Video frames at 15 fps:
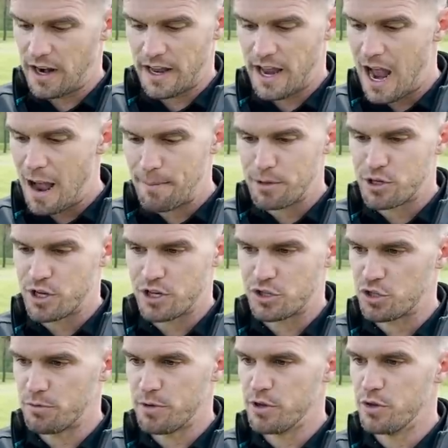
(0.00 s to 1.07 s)
like amateurs
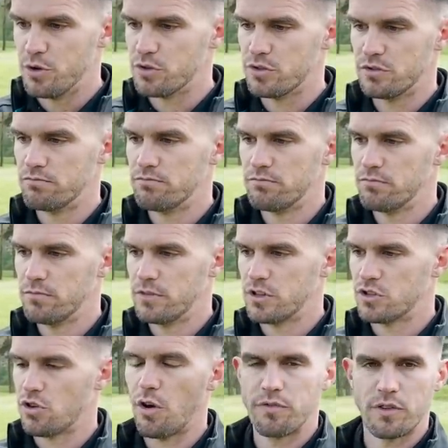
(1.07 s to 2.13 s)
should be using the
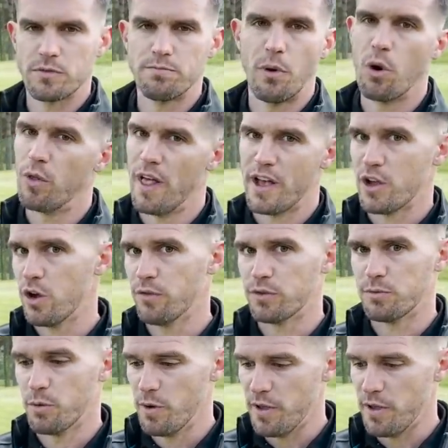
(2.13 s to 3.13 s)
softest ball they're comfortable